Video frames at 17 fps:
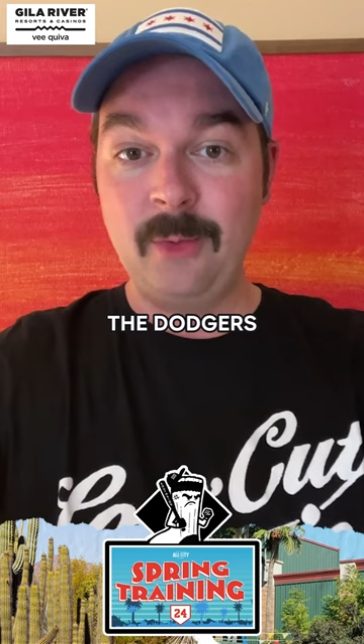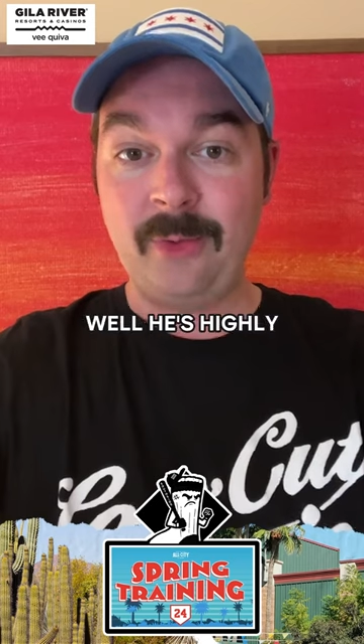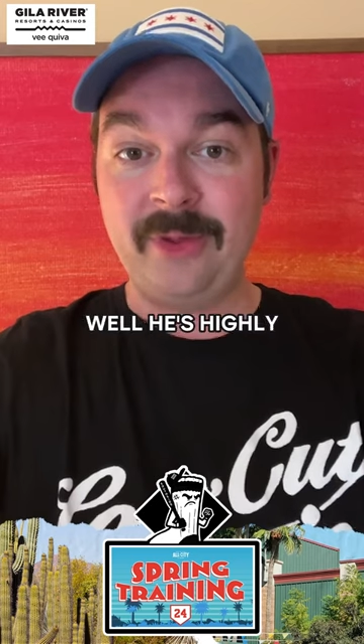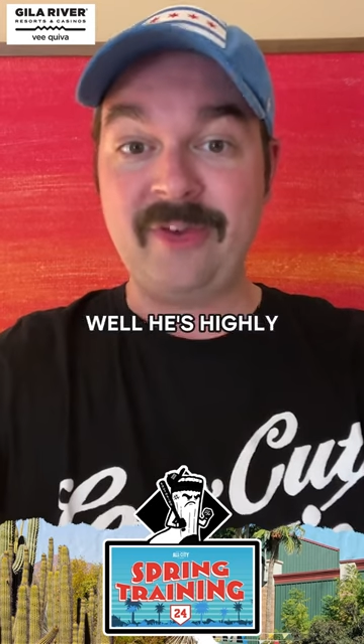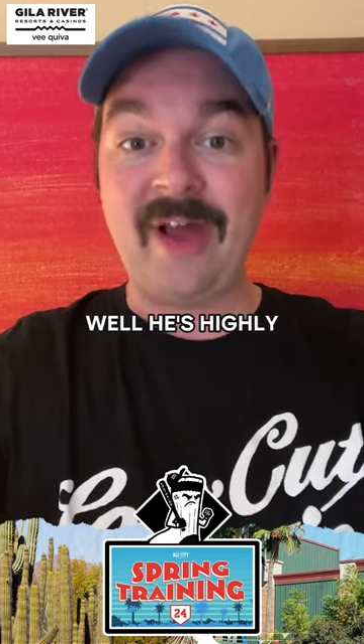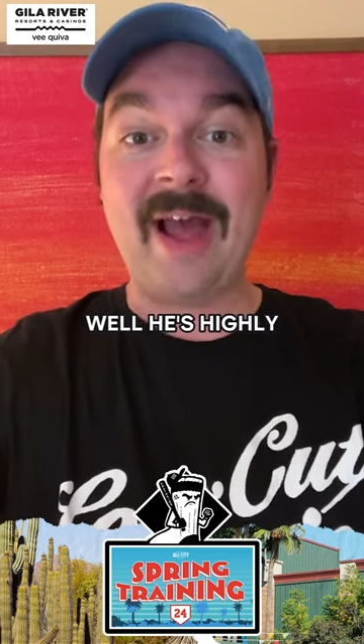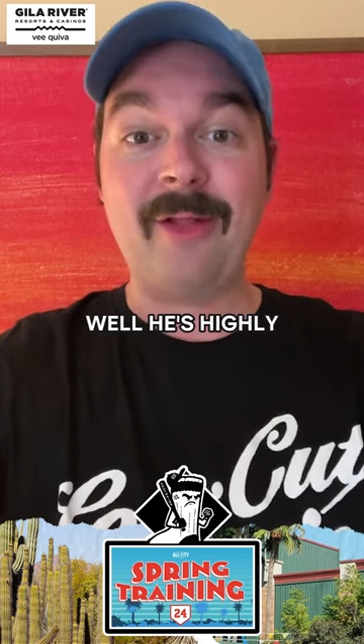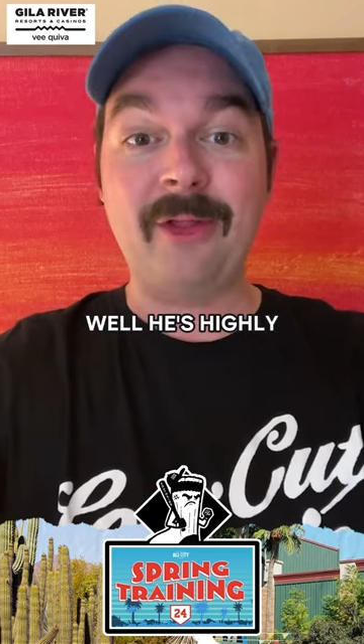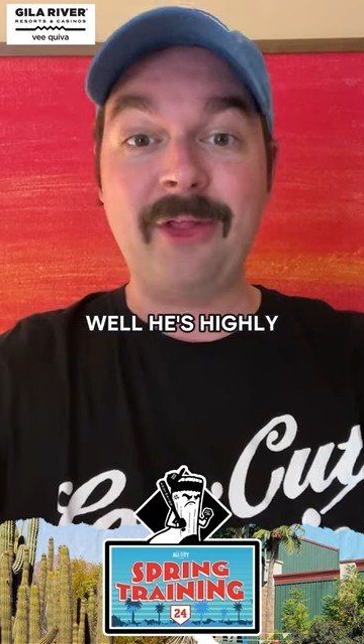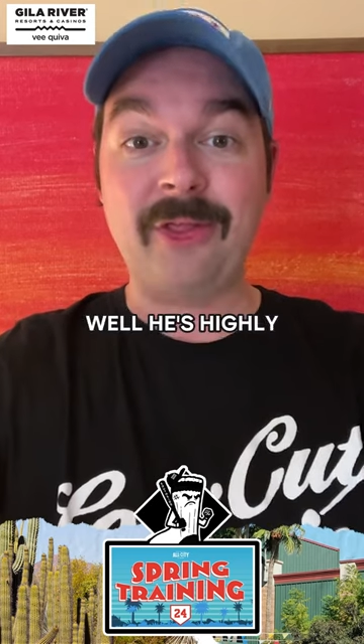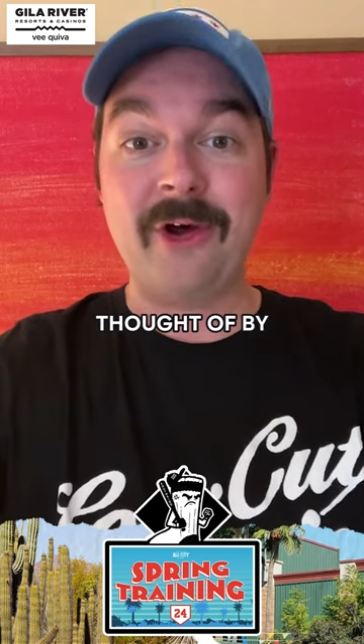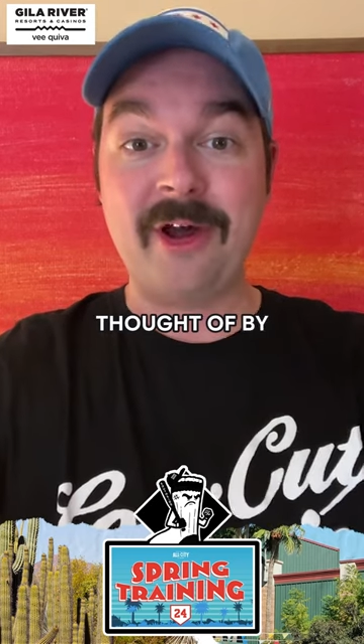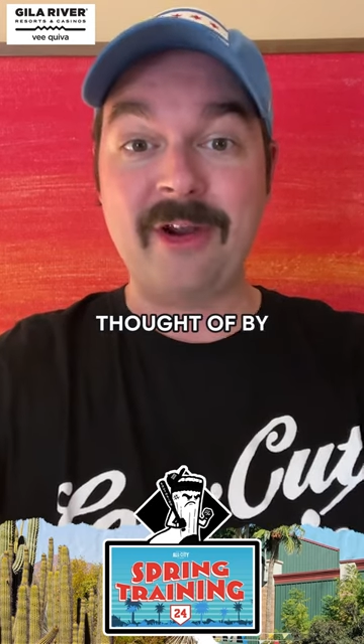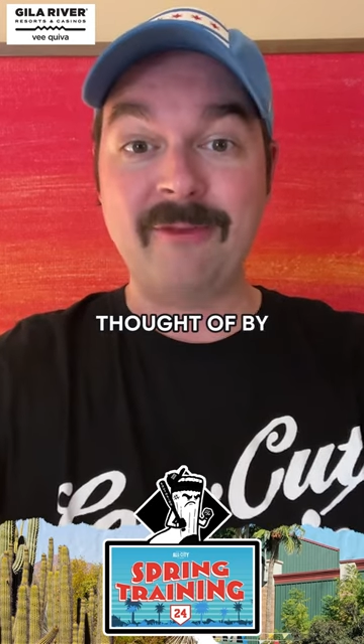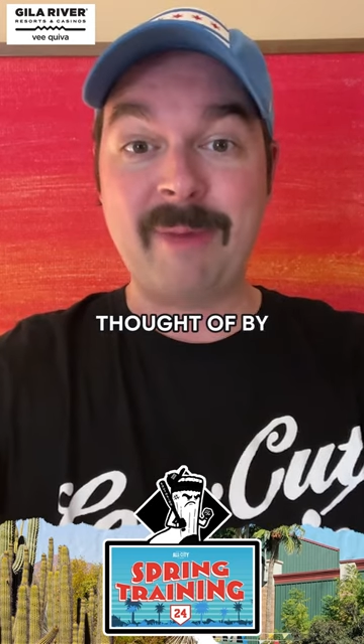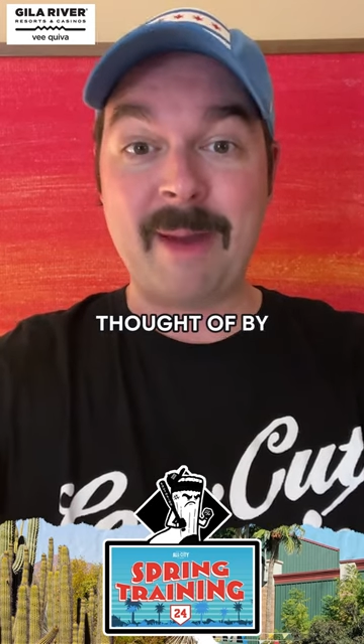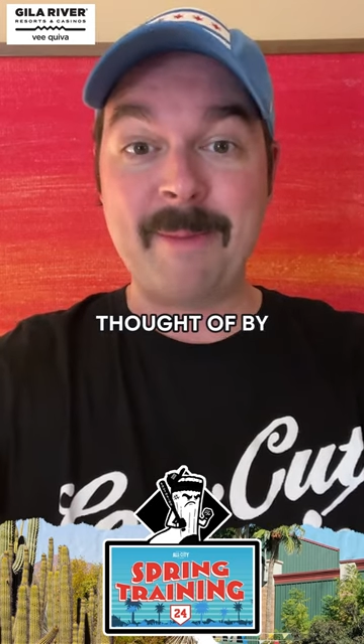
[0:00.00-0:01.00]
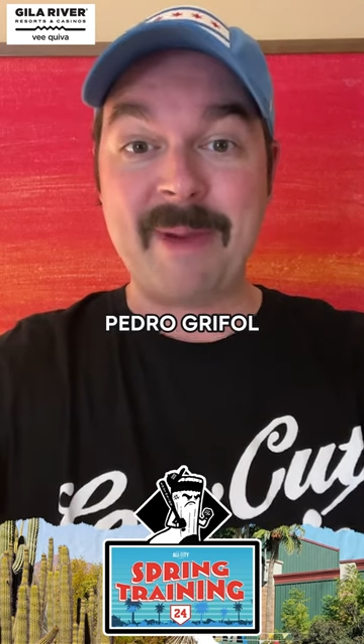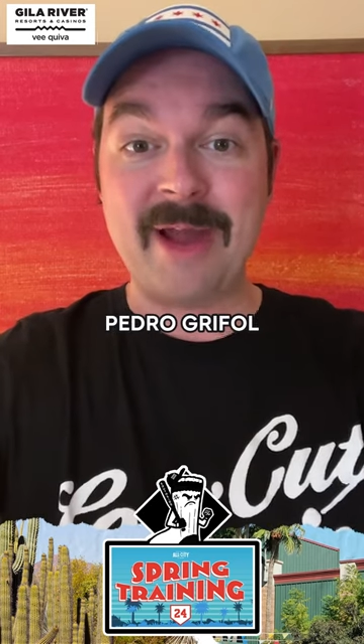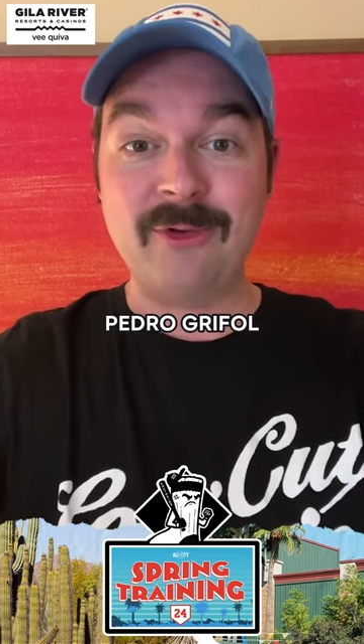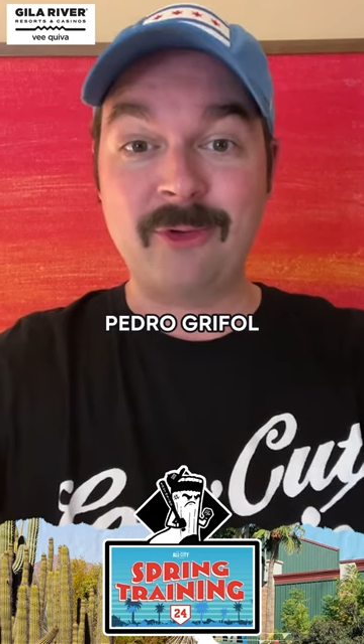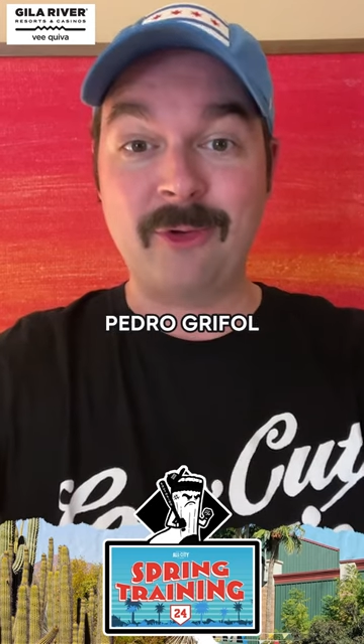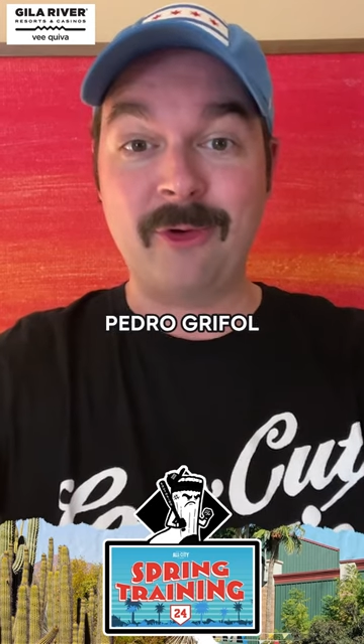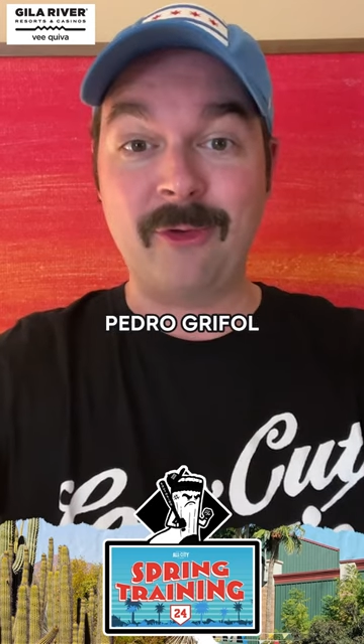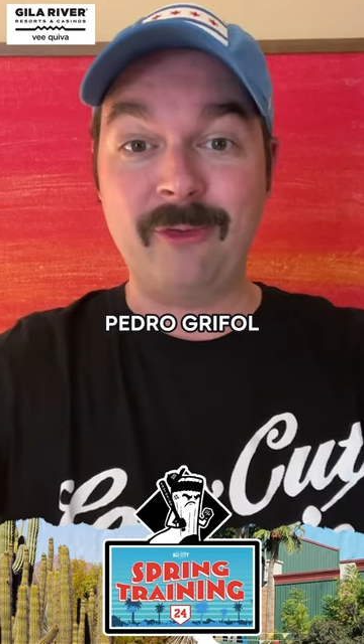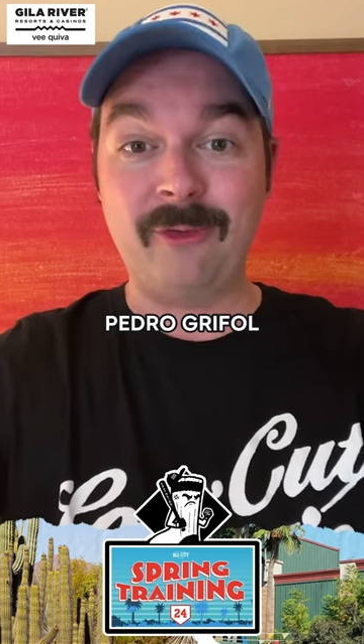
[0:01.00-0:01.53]
Well, he's highly thought of by
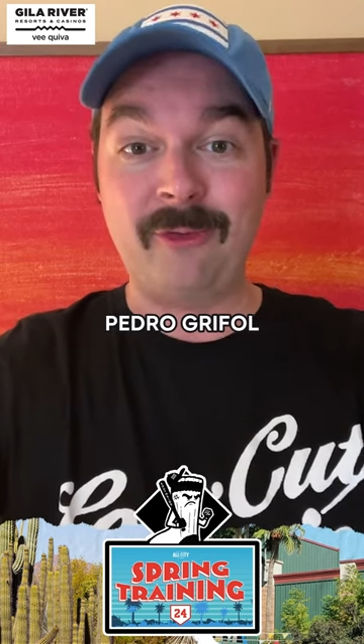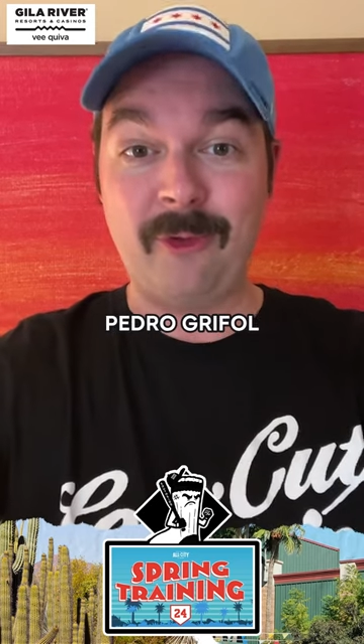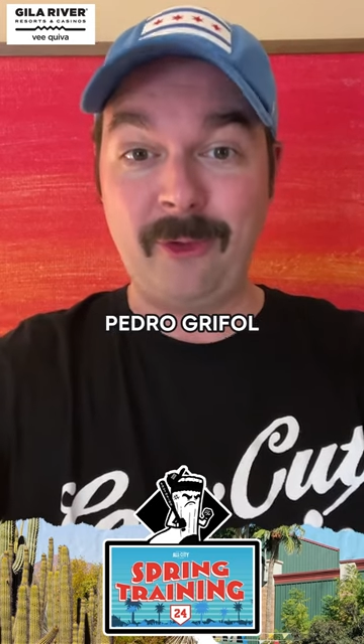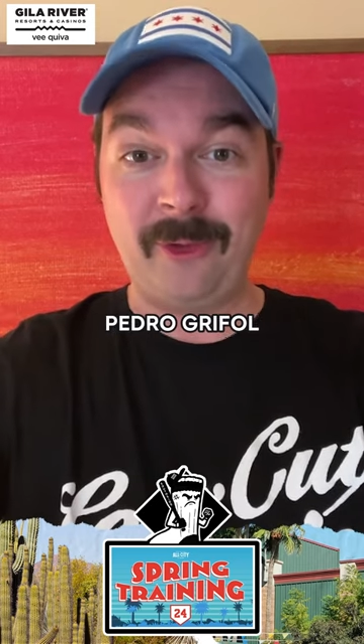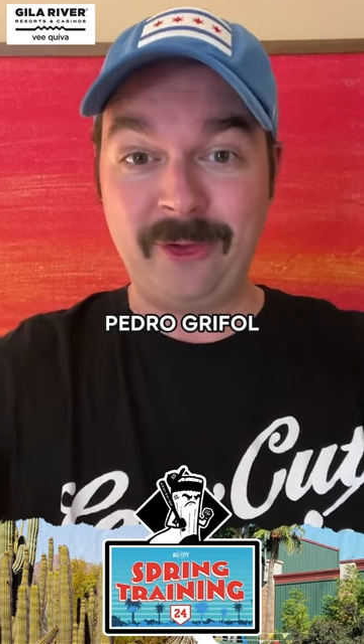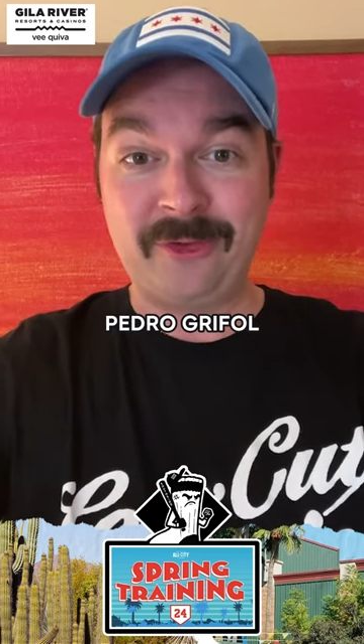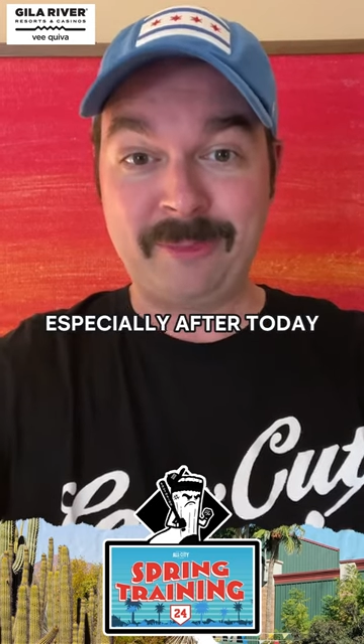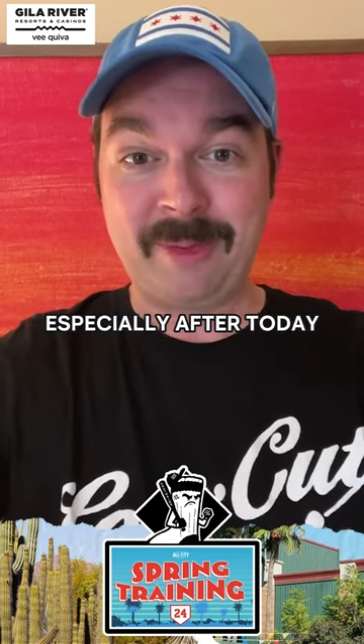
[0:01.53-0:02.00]
Pedro Grifol,